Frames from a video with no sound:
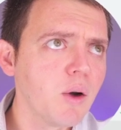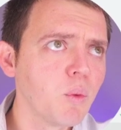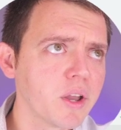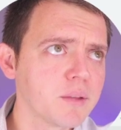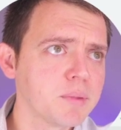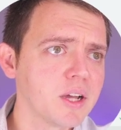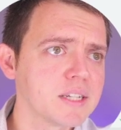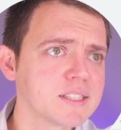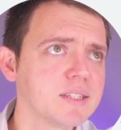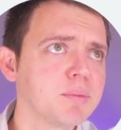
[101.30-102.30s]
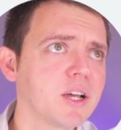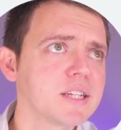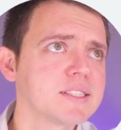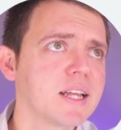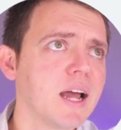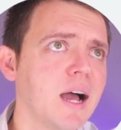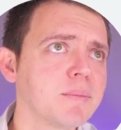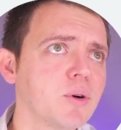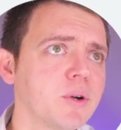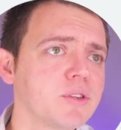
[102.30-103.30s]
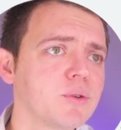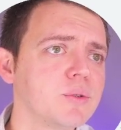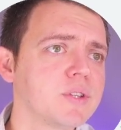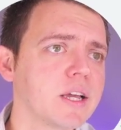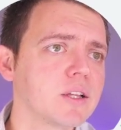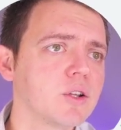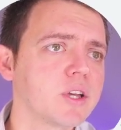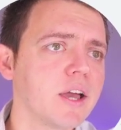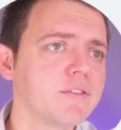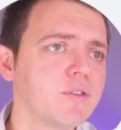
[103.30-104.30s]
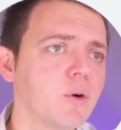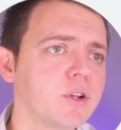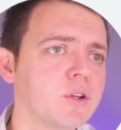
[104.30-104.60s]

Uh, one of the plugins and the plugins that I'm going to take a look at for